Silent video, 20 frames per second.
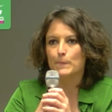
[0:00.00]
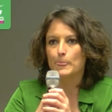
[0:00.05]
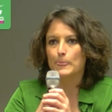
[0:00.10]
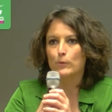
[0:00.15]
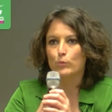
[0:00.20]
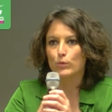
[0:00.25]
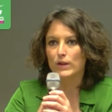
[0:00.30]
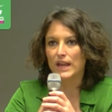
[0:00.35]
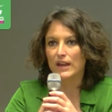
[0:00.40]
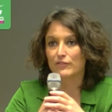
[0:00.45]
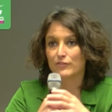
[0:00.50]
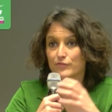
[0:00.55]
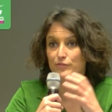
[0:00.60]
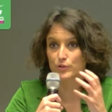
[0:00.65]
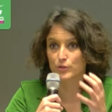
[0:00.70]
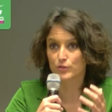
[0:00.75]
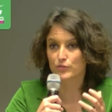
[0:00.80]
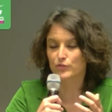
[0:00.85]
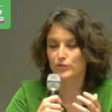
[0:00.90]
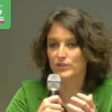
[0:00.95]
We have
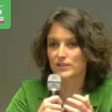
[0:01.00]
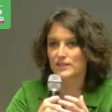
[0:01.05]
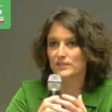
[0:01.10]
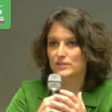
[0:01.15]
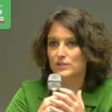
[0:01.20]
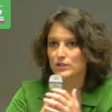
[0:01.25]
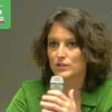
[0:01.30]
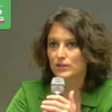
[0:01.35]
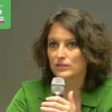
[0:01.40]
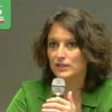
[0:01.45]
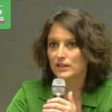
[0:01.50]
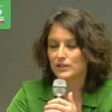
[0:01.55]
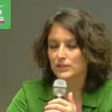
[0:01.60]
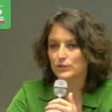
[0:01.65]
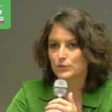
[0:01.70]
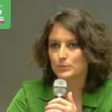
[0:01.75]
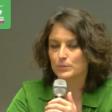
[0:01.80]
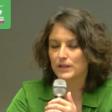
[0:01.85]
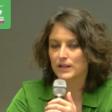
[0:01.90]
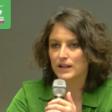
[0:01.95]
fought for this a lot at
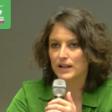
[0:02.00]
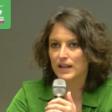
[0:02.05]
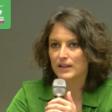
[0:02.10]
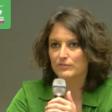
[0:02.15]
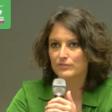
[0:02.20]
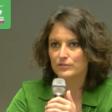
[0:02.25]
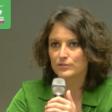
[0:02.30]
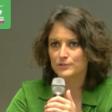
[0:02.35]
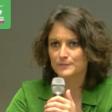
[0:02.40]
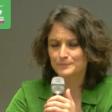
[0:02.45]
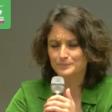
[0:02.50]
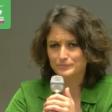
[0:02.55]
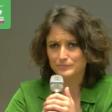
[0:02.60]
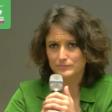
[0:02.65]
European level,